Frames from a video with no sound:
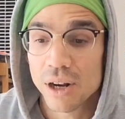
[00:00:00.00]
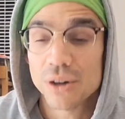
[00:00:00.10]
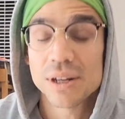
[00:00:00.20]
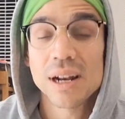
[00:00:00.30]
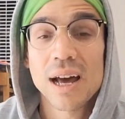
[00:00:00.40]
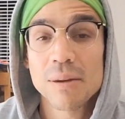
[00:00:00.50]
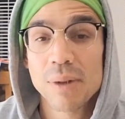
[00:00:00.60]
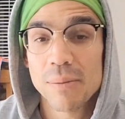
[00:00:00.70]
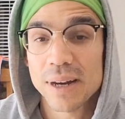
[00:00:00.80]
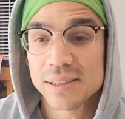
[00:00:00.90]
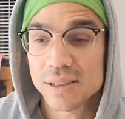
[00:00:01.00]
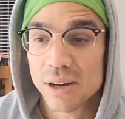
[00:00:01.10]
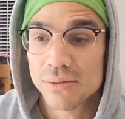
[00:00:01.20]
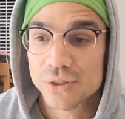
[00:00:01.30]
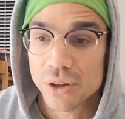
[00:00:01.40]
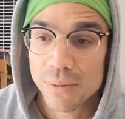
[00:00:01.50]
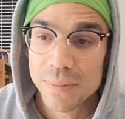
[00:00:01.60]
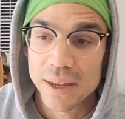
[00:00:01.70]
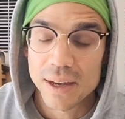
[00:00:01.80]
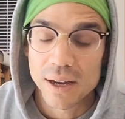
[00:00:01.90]
Learned a lot about myself.
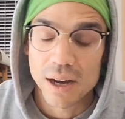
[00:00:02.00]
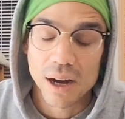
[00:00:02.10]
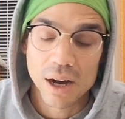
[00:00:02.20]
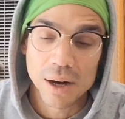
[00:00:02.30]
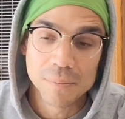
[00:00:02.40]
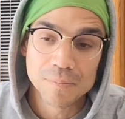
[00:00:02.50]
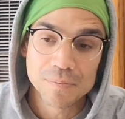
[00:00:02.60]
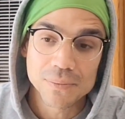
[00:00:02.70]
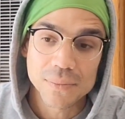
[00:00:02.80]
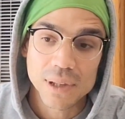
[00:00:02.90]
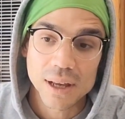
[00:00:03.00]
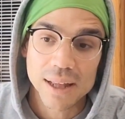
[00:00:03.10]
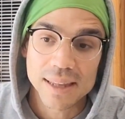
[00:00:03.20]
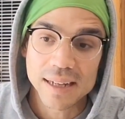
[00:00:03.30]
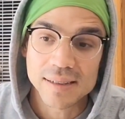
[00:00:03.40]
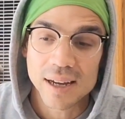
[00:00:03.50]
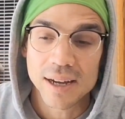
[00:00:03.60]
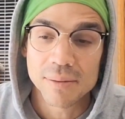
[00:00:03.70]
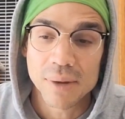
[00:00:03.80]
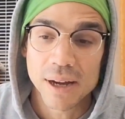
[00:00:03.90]
So at that
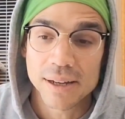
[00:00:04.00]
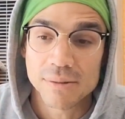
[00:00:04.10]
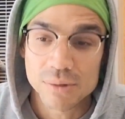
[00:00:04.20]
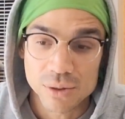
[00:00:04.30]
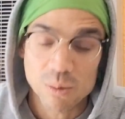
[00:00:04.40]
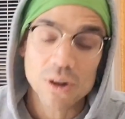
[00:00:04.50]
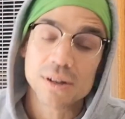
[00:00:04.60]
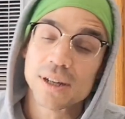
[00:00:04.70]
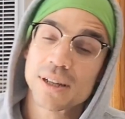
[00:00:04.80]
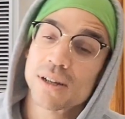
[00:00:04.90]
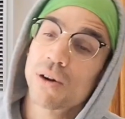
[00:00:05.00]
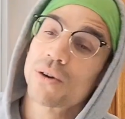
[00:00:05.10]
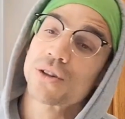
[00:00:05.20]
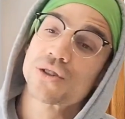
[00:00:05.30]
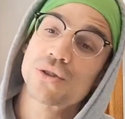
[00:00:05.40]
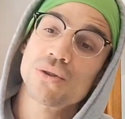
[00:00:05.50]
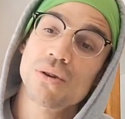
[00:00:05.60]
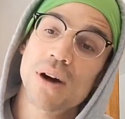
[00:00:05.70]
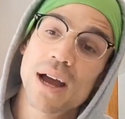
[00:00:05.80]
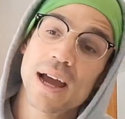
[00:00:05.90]
time, I was working, going to
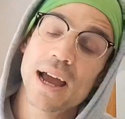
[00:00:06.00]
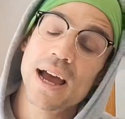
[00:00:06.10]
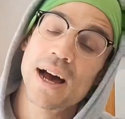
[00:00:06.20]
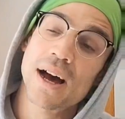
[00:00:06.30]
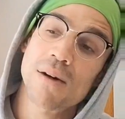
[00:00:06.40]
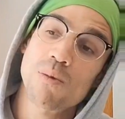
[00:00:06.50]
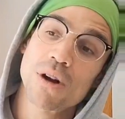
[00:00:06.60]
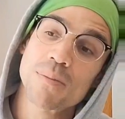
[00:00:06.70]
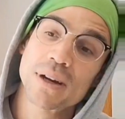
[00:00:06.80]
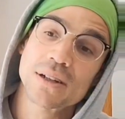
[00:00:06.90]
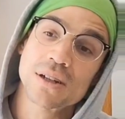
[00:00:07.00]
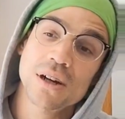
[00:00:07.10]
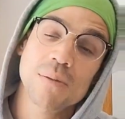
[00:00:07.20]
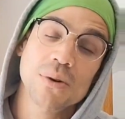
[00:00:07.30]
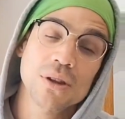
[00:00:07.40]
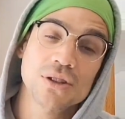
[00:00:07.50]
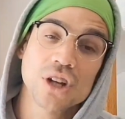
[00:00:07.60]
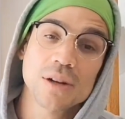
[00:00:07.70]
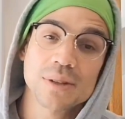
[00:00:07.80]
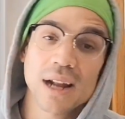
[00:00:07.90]
school. Couple of the
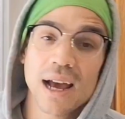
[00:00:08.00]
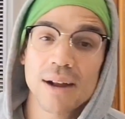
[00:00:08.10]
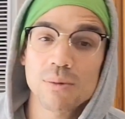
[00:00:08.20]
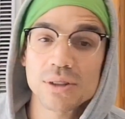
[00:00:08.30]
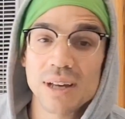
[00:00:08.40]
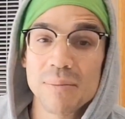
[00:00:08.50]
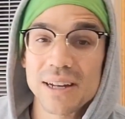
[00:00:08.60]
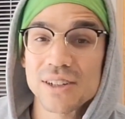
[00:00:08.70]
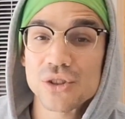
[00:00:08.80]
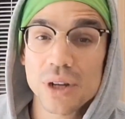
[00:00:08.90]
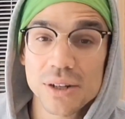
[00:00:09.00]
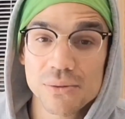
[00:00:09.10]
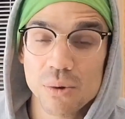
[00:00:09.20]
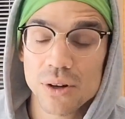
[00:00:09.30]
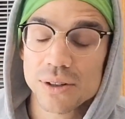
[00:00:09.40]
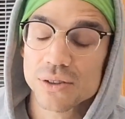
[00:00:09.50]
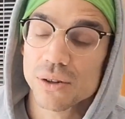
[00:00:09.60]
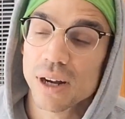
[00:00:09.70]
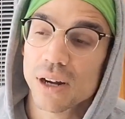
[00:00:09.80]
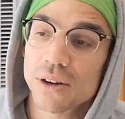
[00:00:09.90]
jobs that I had was administrative work,
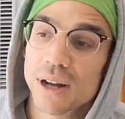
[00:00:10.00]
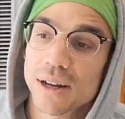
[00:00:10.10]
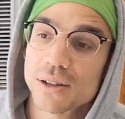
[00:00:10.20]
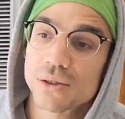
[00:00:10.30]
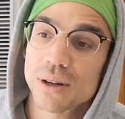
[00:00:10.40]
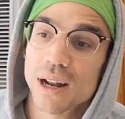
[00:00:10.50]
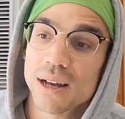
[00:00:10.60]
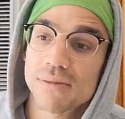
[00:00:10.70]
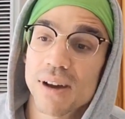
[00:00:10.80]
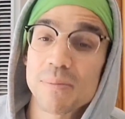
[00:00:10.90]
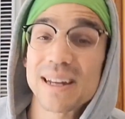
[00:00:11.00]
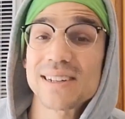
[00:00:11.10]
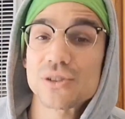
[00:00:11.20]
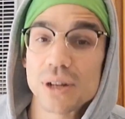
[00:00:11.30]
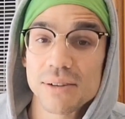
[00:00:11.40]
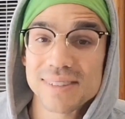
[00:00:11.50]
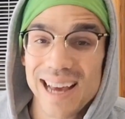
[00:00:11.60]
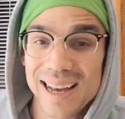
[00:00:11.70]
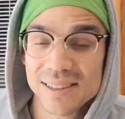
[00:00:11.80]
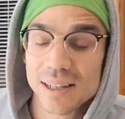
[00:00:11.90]
so I learned how to do a lot of administrative
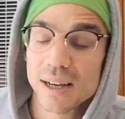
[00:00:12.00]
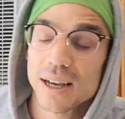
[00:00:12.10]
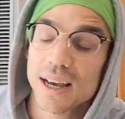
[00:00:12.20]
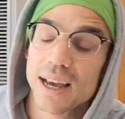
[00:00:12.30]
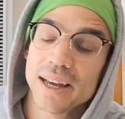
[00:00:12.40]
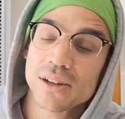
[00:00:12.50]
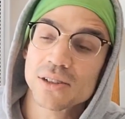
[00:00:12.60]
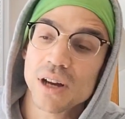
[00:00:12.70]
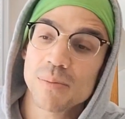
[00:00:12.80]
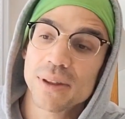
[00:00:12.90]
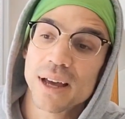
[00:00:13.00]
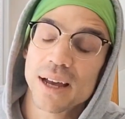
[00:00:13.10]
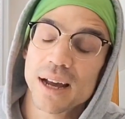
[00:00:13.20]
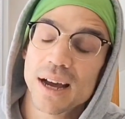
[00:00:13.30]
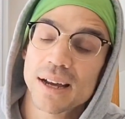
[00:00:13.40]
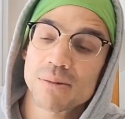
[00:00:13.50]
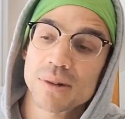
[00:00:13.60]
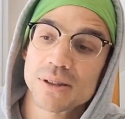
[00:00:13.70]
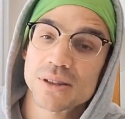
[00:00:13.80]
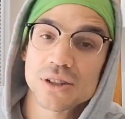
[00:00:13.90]
tasks. And on top of that, I
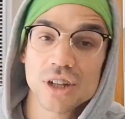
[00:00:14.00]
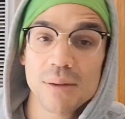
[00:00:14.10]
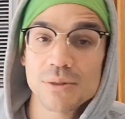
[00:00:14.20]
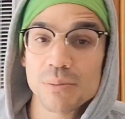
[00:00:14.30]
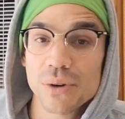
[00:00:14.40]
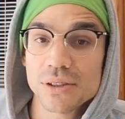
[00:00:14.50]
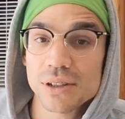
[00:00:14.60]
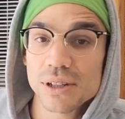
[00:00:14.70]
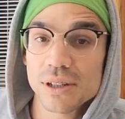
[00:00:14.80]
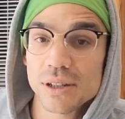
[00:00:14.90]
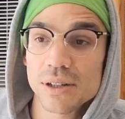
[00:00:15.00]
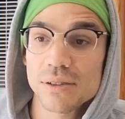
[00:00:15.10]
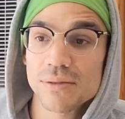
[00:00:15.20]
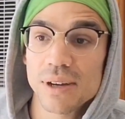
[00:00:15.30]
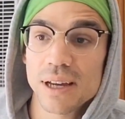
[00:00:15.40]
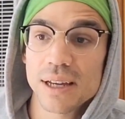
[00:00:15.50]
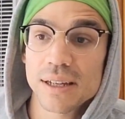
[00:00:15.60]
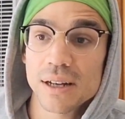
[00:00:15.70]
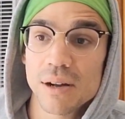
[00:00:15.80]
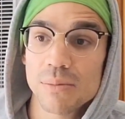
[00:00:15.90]
was a chapter president of
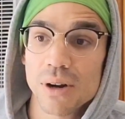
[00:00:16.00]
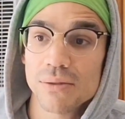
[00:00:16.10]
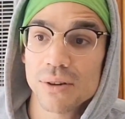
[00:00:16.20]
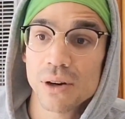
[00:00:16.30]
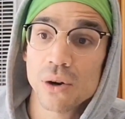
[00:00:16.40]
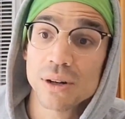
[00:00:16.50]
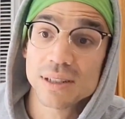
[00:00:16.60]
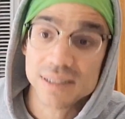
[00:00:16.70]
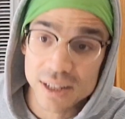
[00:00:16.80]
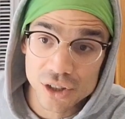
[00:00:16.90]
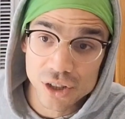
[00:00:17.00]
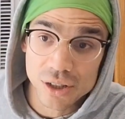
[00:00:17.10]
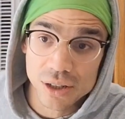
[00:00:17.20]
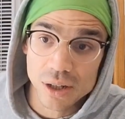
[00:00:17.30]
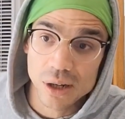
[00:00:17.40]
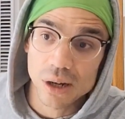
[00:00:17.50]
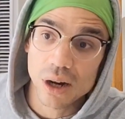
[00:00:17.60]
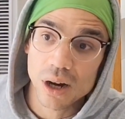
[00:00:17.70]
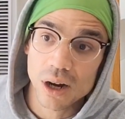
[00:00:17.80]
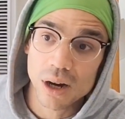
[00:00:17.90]
a nonprofit organization,
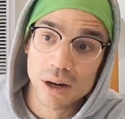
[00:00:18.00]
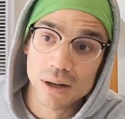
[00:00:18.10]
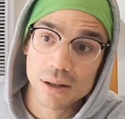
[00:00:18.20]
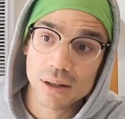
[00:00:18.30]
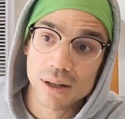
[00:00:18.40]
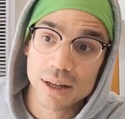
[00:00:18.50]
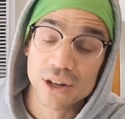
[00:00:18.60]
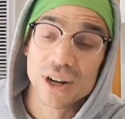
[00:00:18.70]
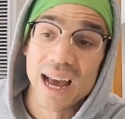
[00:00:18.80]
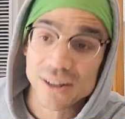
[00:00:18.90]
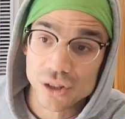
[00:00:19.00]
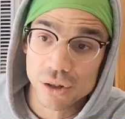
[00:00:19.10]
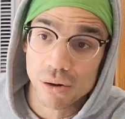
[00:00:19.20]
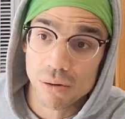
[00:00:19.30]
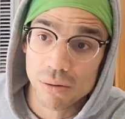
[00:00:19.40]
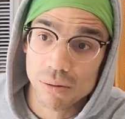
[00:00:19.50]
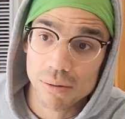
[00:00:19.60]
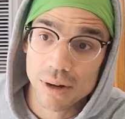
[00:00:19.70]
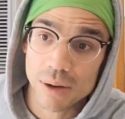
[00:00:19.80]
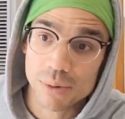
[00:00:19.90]
international
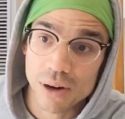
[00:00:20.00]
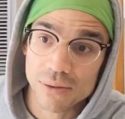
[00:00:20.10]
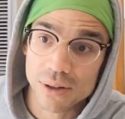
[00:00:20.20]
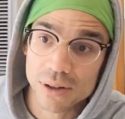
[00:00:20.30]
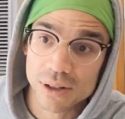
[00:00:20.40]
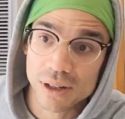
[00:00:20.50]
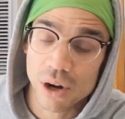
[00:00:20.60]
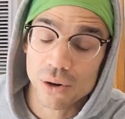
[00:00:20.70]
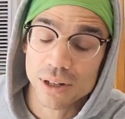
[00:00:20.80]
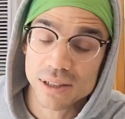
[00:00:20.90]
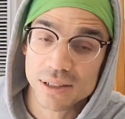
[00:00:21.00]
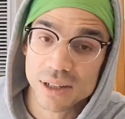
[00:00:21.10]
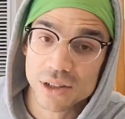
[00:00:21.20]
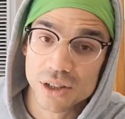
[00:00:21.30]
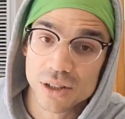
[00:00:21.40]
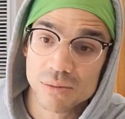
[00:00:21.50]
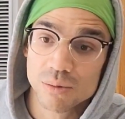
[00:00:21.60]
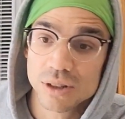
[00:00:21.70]
nonprofit organization,